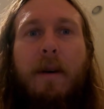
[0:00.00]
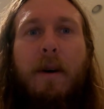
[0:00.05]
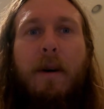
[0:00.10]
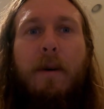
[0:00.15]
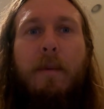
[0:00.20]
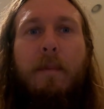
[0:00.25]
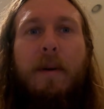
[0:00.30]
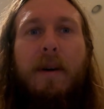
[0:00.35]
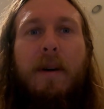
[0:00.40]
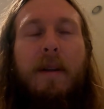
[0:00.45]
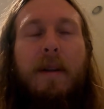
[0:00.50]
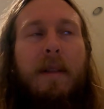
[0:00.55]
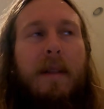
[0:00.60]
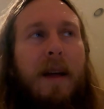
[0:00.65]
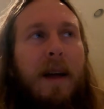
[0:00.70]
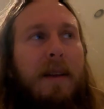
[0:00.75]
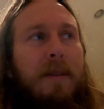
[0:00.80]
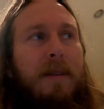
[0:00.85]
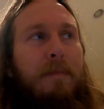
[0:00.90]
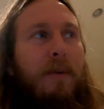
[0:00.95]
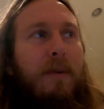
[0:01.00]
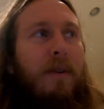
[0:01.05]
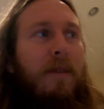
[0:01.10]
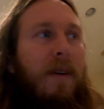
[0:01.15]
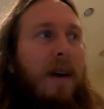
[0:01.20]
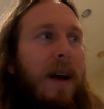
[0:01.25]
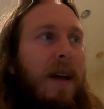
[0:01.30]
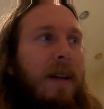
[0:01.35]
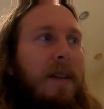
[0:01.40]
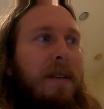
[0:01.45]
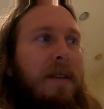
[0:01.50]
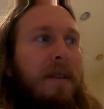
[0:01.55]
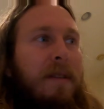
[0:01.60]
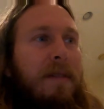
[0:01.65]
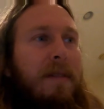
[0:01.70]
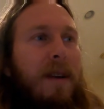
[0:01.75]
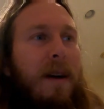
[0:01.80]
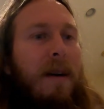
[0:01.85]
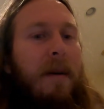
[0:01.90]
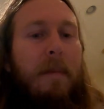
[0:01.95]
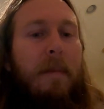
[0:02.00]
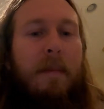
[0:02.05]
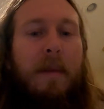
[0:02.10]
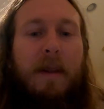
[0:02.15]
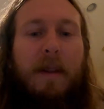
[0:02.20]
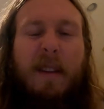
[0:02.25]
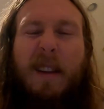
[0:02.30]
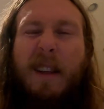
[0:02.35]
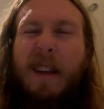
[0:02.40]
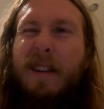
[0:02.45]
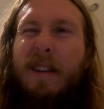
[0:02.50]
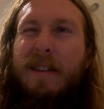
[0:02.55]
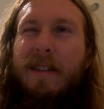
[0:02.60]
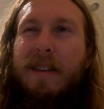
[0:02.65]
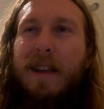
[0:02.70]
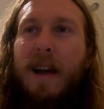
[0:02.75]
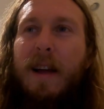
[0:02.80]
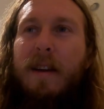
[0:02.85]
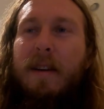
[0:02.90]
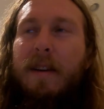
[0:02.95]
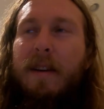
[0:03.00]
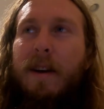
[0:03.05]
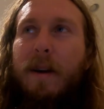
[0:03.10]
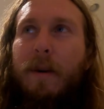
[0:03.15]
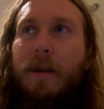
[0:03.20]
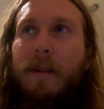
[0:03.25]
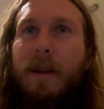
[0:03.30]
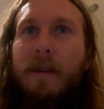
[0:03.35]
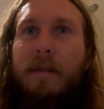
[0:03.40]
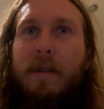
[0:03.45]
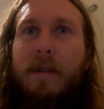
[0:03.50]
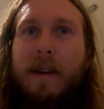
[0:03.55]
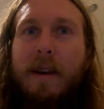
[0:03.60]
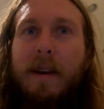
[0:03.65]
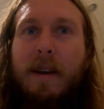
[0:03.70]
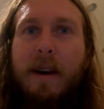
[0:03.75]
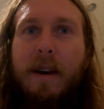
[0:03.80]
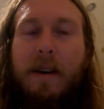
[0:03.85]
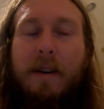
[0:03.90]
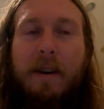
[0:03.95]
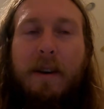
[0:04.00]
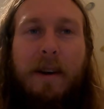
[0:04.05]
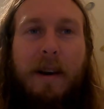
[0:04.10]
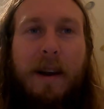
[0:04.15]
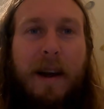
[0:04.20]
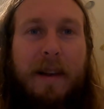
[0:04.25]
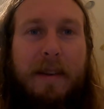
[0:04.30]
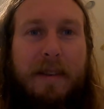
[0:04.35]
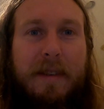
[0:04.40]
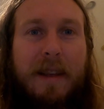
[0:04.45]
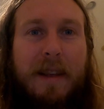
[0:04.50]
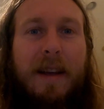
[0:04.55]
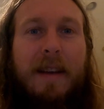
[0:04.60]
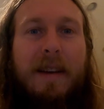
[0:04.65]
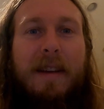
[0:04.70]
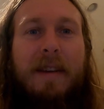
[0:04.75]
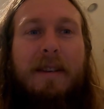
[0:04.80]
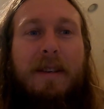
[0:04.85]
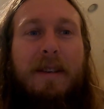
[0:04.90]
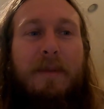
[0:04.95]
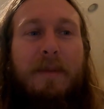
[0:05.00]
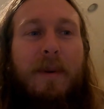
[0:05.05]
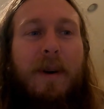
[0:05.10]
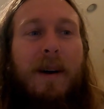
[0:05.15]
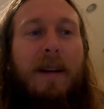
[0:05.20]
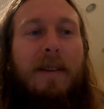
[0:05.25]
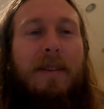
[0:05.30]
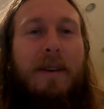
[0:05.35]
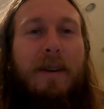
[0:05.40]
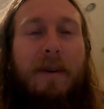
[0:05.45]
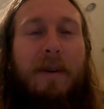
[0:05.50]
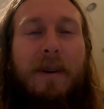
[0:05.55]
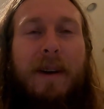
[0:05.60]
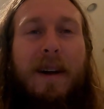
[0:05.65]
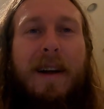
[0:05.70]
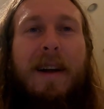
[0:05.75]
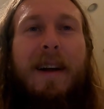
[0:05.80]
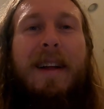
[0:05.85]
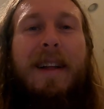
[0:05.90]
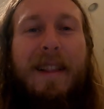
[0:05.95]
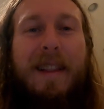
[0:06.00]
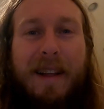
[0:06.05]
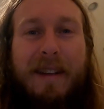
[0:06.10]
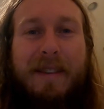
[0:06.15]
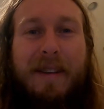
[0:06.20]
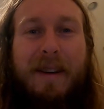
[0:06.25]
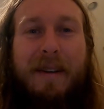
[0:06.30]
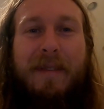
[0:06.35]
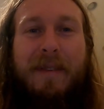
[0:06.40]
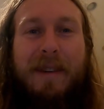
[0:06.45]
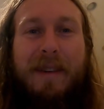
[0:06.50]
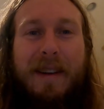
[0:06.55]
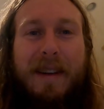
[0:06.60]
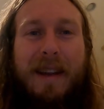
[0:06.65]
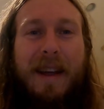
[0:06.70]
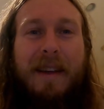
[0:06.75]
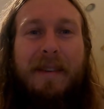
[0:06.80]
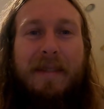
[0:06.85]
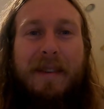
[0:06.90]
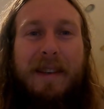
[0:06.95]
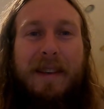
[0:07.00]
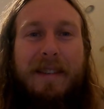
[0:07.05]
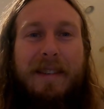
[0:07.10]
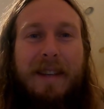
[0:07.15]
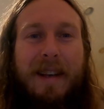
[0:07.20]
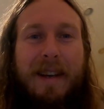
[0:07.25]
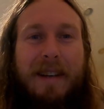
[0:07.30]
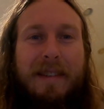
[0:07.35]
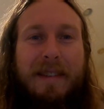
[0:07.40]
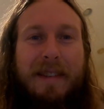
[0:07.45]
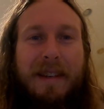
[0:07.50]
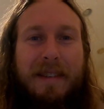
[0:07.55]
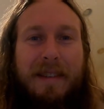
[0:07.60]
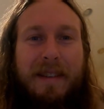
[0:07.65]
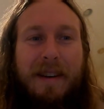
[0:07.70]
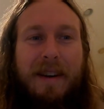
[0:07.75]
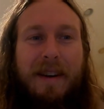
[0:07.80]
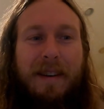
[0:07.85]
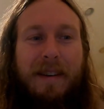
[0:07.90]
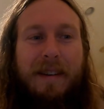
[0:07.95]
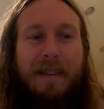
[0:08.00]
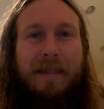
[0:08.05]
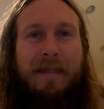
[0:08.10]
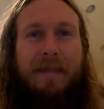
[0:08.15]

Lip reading: Hope that provides some insight. And I would love to hear your guys' ideas as well. So that's all for today. Vi ses neste gang.